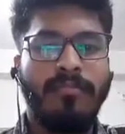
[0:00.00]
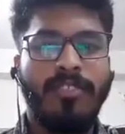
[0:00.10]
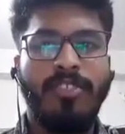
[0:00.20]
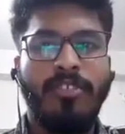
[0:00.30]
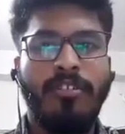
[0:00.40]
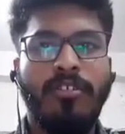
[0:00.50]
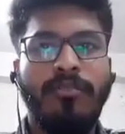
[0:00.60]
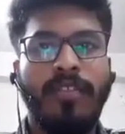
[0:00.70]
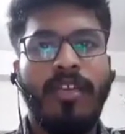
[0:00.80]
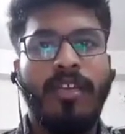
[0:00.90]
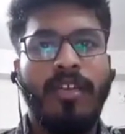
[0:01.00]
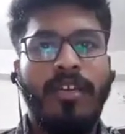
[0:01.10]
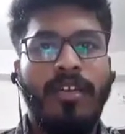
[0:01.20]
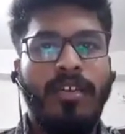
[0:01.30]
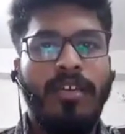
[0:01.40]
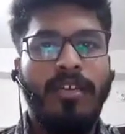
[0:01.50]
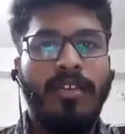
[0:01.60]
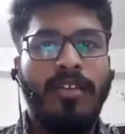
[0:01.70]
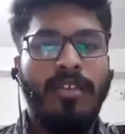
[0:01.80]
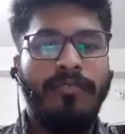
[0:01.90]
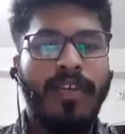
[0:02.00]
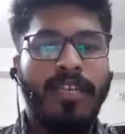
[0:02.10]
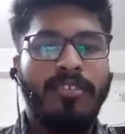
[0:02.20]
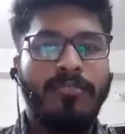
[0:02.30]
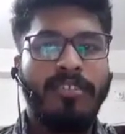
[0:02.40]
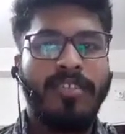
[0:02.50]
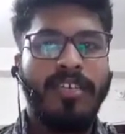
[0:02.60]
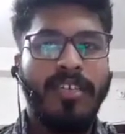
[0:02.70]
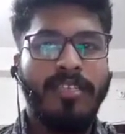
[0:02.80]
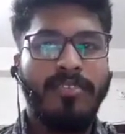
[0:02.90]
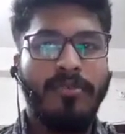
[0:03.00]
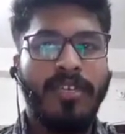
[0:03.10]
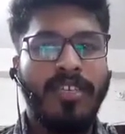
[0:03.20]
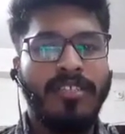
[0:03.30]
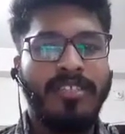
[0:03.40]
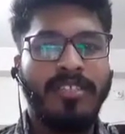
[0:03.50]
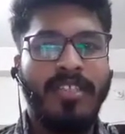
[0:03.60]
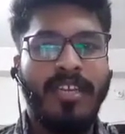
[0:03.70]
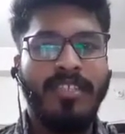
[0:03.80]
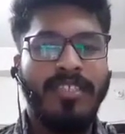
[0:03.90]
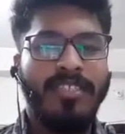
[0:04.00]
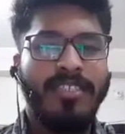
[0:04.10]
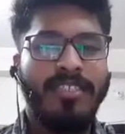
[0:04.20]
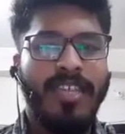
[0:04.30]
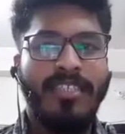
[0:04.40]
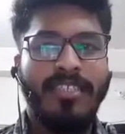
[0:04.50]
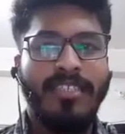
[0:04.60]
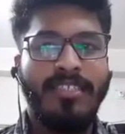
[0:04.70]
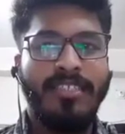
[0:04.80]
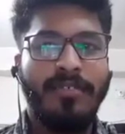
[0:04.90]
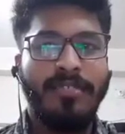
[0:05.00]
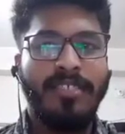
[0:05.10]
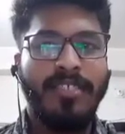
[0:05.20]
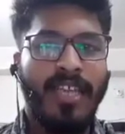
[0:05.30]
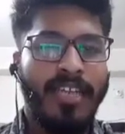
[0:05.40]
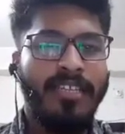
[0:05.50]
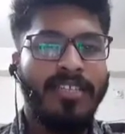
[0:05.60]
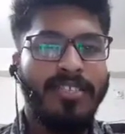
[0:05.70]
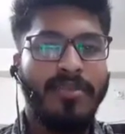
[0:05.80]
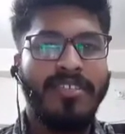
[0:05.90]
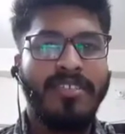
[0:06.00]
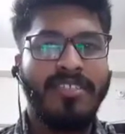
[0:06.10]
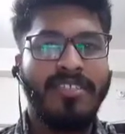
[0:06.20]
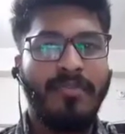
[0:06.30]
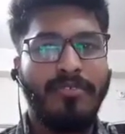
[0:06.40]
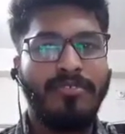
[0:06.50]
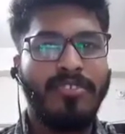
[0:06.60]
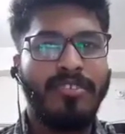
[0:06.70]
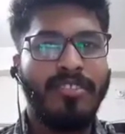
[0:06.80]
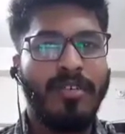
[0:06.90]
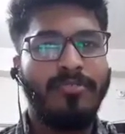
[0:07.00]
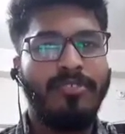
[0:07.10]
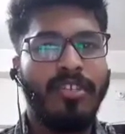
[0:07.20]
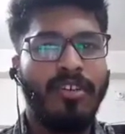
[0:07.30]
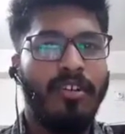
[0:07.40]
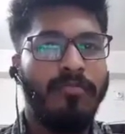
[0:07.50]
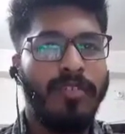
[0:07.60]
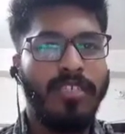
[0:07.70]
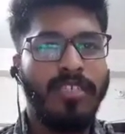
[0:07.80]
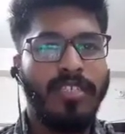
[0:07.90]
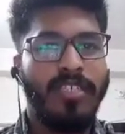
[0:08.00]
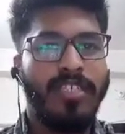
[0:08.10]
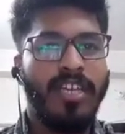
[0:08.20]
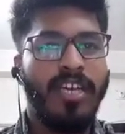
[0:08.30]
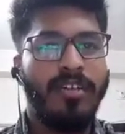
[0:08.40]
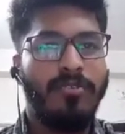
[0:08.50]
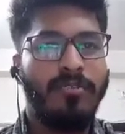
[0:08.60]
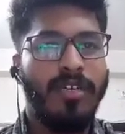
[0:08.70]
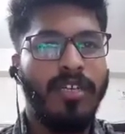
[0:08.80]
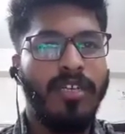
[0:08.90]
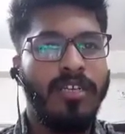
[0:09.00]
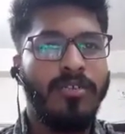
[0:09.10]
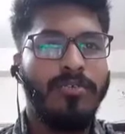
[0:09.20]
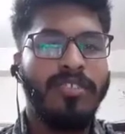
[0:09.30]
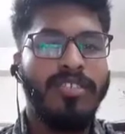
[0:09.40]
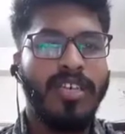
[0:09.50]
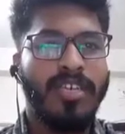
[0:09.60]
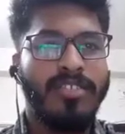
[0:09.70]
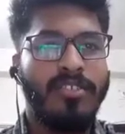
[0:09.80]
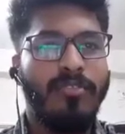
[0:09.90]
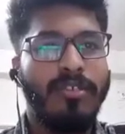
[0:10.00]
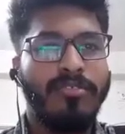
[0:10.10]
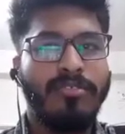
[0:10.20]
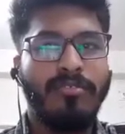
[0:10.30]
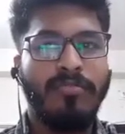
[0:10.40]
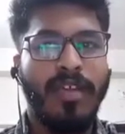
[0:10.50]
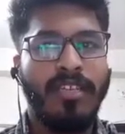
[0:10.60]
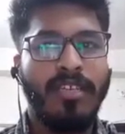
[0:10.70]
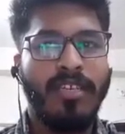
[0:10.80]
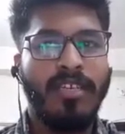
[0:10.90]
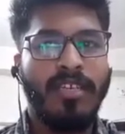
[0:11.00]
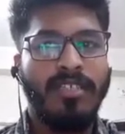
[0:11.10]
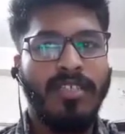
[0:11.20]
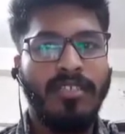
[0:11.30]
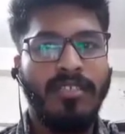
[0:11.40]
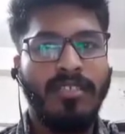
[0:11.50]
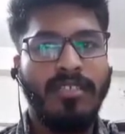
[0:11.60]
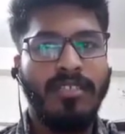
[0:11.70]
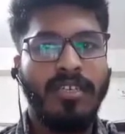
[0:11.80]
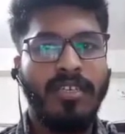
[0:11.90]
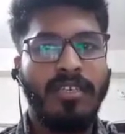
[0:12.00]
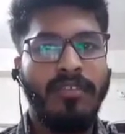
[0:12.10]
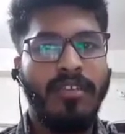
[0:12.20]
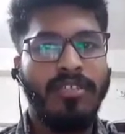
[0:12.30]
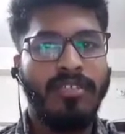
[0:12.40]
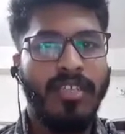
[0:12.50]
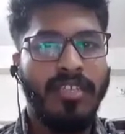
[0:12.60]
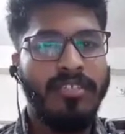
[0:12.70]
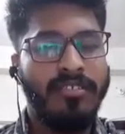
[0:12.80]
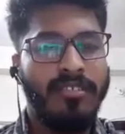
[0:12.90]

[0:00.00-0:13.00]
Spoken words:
So, in the fact of this case, we can see that in 1979, USA supports Somoza government in Nicaragua, which has overthrown by the Sandinista revolutionaries.